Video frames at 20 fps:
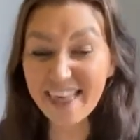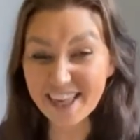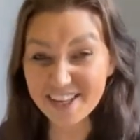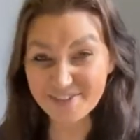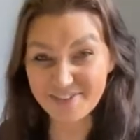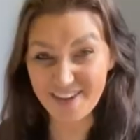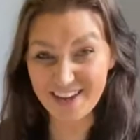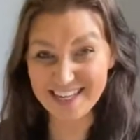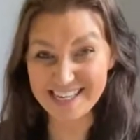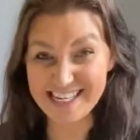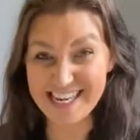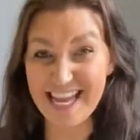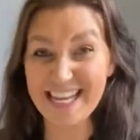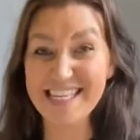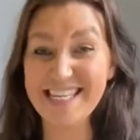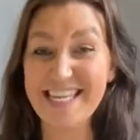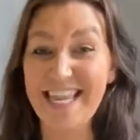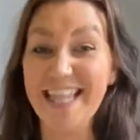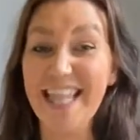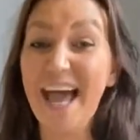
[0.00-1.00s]
That's
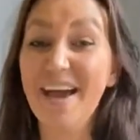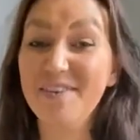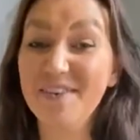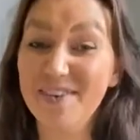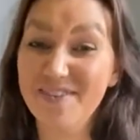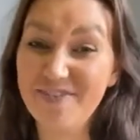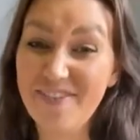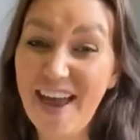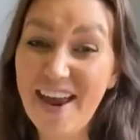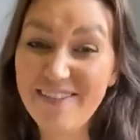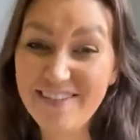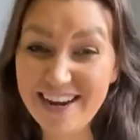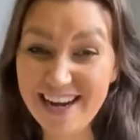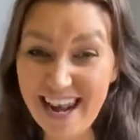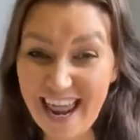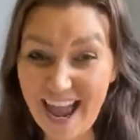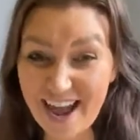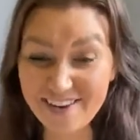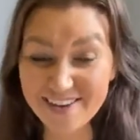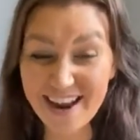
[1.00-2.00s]
fantastic. That was very
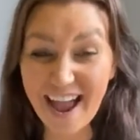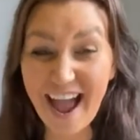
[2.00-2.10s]
loud.